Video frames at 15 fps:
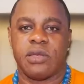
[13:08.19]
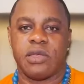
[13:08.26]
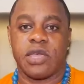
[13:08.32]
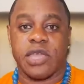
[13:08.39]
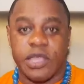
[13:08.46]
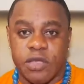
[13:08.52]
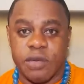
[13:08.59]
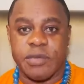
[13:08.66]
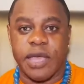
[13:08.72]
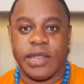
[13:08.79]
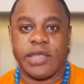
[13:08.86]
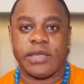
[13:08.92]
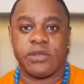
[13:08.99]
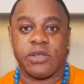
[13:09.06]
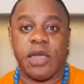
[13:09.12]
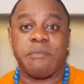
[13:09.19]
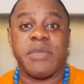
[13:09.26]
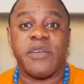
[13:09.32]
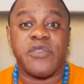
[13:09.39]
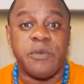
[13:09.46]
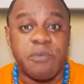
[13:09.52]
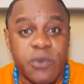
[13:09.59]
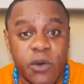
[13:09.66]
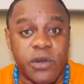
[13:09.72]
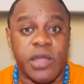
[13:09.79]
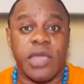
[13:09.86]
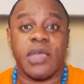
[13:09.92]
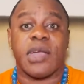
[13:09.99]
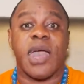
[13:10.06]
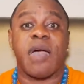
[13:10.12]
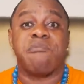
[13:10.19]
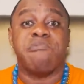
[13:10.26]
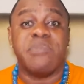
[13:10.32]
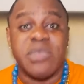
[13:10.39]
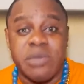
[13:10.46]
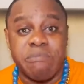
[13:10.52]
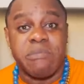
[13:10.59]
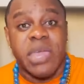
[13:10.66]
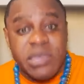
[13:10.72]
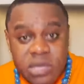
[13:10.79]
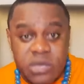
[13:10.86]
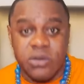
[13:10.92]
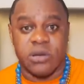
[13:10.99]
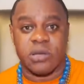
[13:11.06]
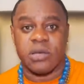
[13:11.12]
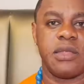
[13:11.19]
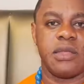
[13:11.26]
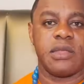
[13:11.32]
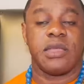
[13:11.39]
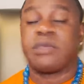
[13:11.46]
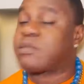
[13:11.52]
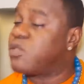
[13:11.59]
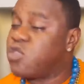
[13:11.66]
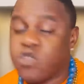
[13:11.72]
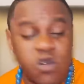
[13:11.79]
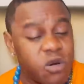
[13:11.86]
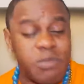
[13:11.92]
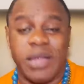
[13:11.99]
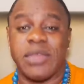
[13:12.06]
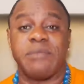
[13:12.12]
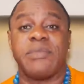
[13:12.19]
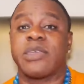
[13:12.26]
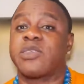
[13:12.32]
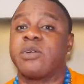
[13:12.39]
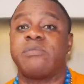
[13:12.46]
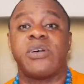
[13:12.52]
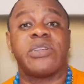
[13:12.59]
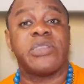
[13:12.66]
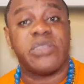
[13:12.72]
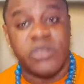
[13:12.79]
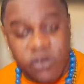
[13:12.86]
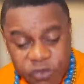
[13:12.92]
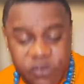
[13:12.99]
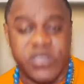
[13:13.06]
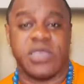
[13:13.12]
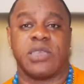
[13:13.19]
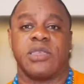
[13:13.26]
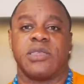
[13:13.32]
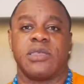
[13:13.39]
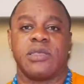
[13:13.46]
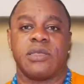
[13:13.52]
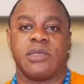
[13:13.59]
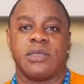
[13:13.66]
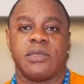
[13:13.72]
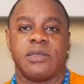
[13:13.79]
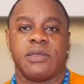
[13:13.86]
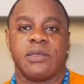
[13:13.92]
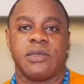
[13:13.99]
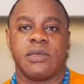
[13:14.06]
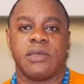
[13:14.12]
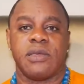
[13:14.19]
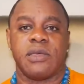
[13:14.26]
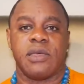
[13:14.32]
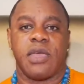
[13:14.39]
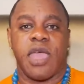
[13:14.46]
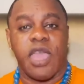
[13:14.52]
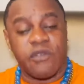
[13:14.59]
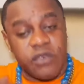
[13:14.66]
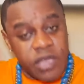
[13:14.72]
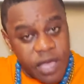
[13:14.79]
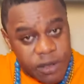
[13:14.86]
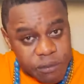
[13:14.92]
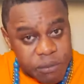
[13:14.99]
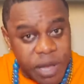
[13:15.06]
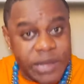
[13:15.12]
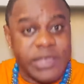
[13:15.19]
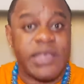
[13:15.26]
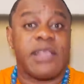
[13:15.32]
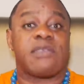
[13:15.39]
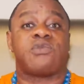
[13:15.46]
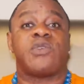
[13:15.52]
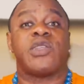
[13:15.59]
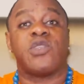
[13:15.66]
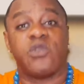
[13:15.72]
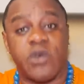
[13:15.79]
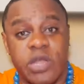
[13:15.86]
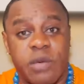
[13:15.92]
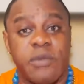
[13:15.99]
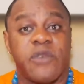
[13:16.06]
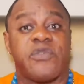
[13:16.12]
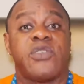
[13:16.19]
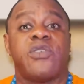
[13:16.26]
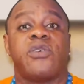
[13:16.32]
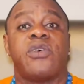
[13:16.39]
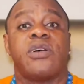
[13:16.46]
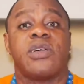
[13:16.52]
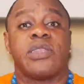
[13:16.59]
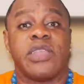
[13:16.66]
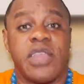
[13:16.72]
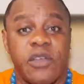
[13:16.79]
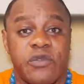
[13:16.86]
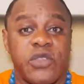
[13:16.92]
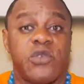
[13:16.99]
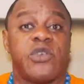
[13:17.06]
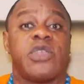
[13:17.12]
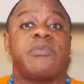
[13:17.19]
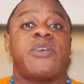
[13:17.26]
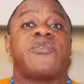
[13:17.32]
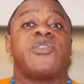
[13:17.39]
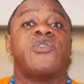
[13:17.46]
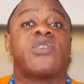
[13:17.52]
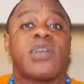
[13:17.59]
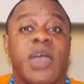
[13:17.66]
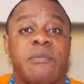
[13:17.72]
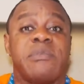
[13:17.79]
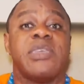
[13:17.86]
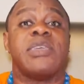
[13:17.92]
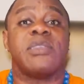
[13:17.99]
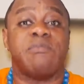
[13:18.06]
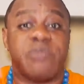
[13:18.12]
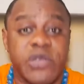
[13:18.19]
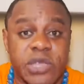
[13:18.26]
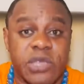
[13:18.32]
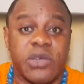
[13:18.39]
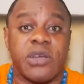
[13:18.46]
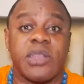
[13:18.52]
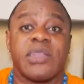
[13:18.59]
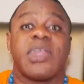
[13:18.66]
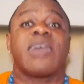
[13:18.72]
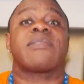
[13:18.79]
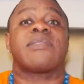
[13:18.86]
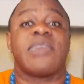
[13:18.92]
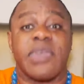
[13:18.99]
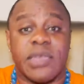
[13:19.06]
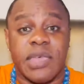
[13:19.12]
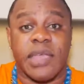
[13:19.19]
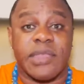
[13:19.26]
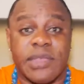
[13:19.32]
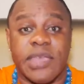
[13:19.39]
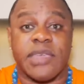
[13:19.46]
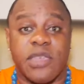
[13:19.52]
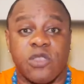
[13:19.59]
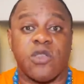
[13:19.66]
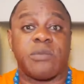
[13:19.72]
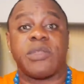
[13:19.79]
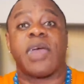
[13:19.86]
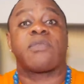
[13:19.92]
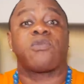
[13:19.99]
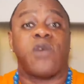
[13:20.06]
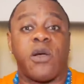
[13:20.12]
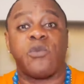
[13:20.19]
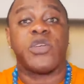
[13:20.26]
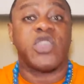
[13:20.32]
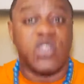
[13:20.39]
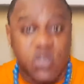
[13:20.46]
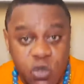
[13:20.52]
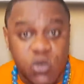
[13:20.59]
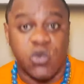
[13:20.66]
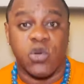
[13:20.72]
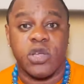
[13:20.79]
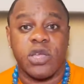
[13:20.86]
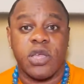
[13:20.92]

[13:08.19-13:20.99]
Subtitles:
You get me a deal with? I'm a proud of you because me make you. It's nobody make you but Nuffy. Everybody else will do what they have to do. They have to do what they have to do because me bring you. That's they can take it up. That's what we do.